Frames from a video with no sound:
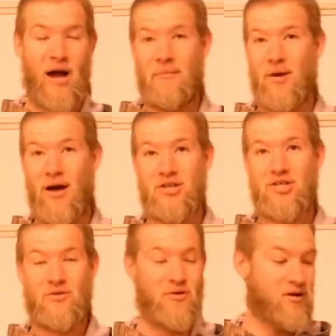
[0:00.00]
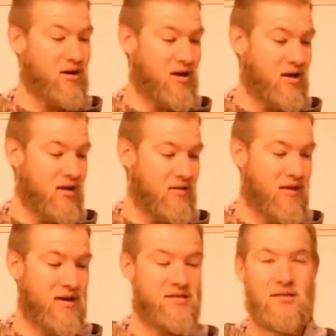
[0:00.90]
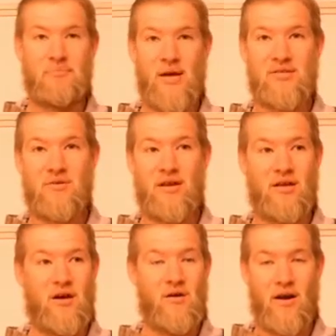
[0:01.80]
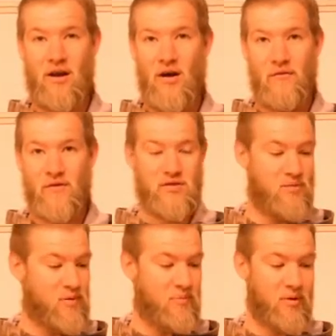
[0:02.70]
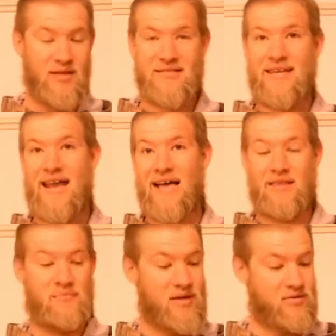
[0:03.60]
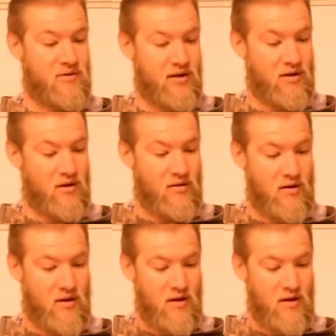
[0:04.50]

I'm not sure that it's the best way to go, and I know for some people it's not the best way to go.